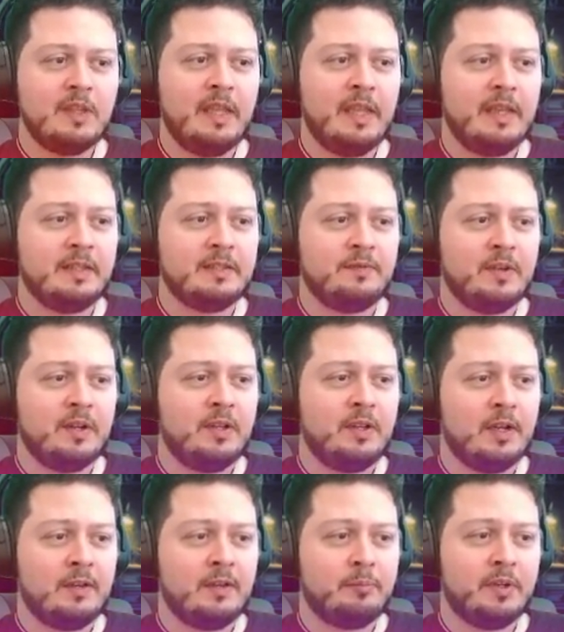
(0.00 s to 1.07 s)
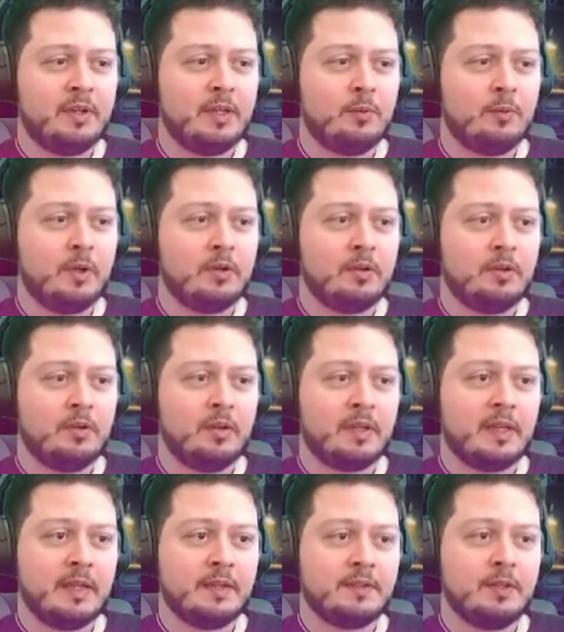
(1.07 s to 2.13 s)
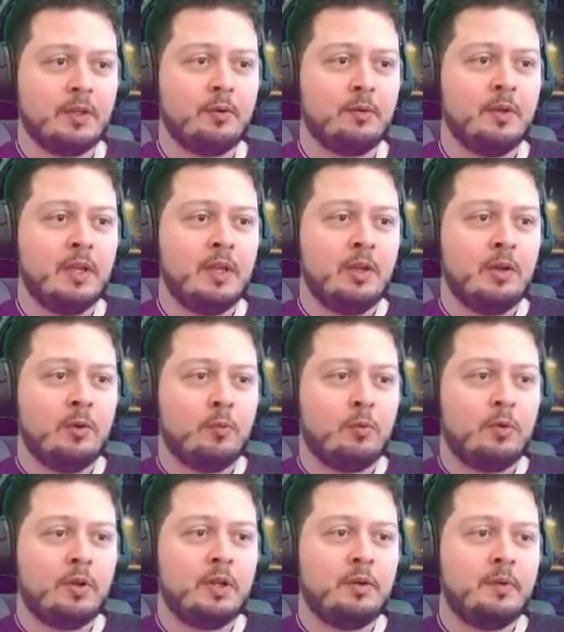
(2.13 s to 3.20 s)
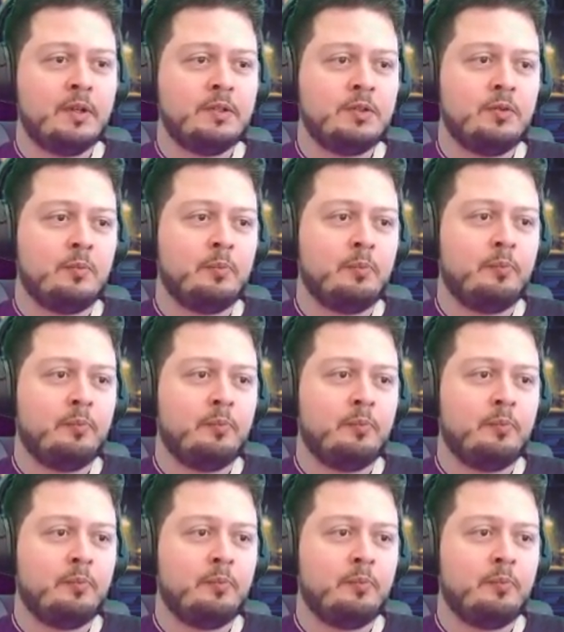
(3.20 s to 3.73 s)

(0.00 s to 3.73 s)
and it's very off-putting and weird to look at. So we're going to